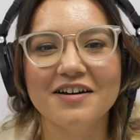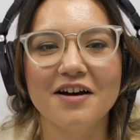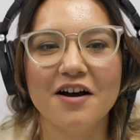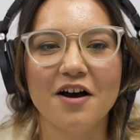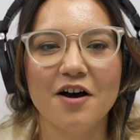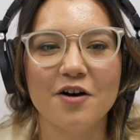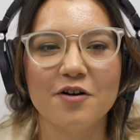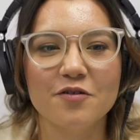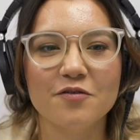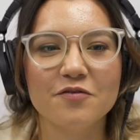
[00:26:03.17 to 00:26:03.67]

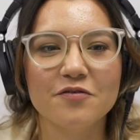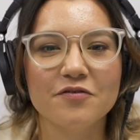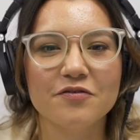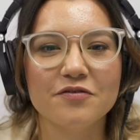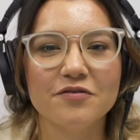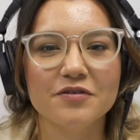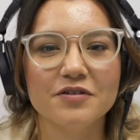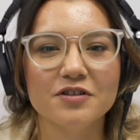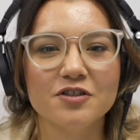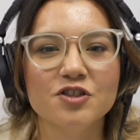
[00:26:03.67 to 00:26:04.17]
of
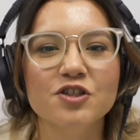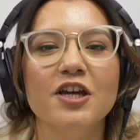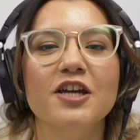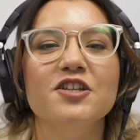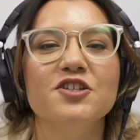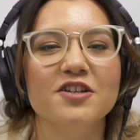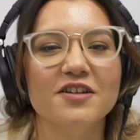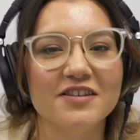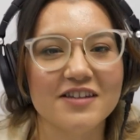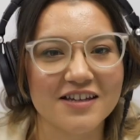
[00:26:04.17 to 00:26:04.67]

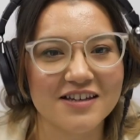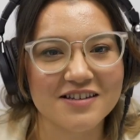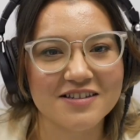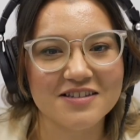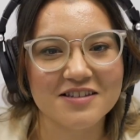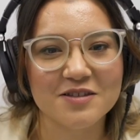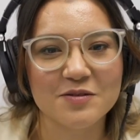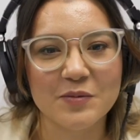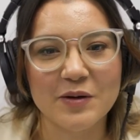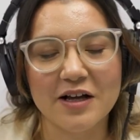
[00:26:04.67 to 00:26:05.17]
changing things
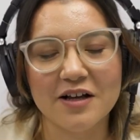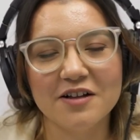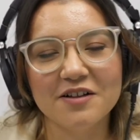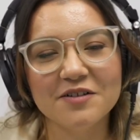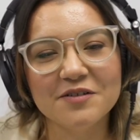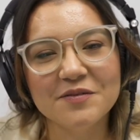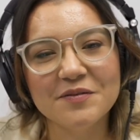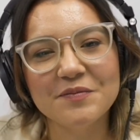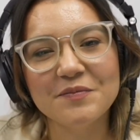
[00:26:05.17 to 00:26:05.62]
as well.